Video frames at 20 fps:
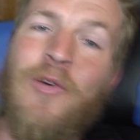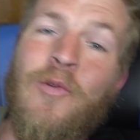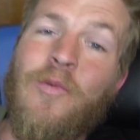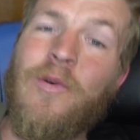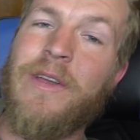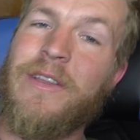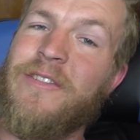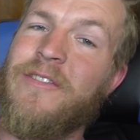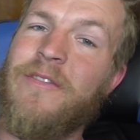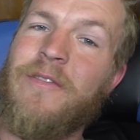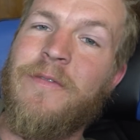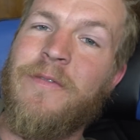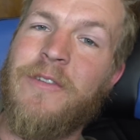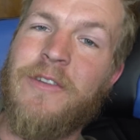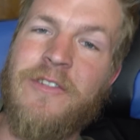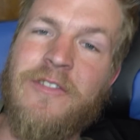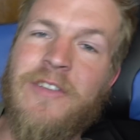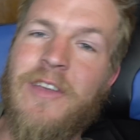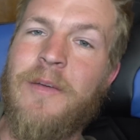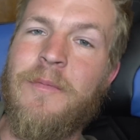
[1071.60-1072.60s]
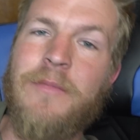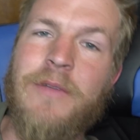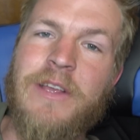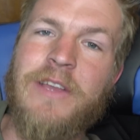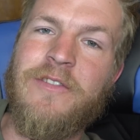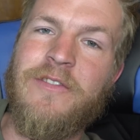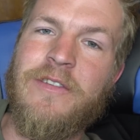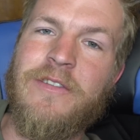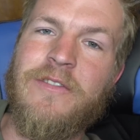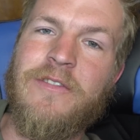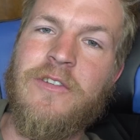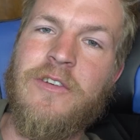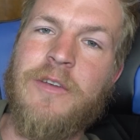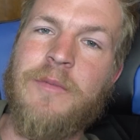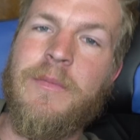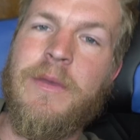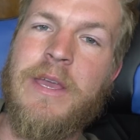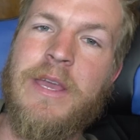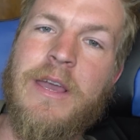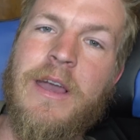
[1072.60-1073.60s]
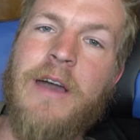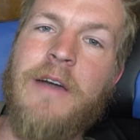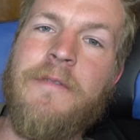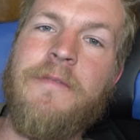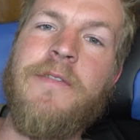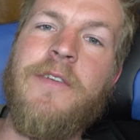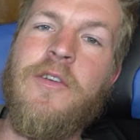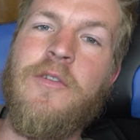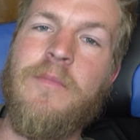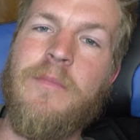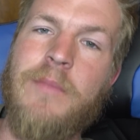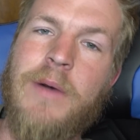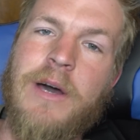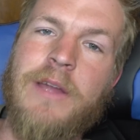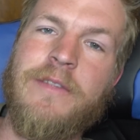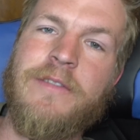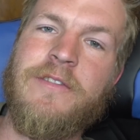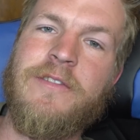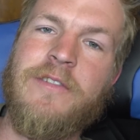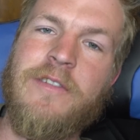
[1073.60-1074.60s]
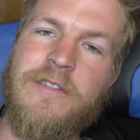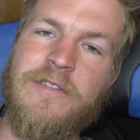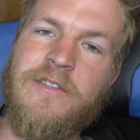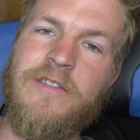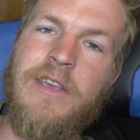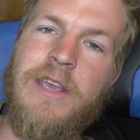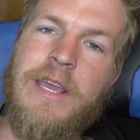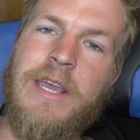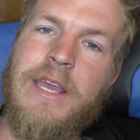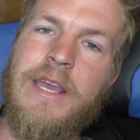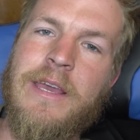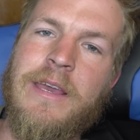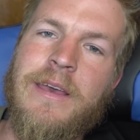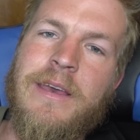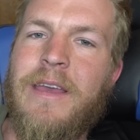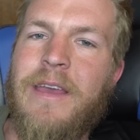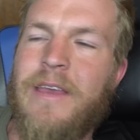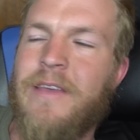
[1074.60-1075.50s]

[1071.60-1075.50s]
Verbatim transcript: which for some reason took me a few months to see,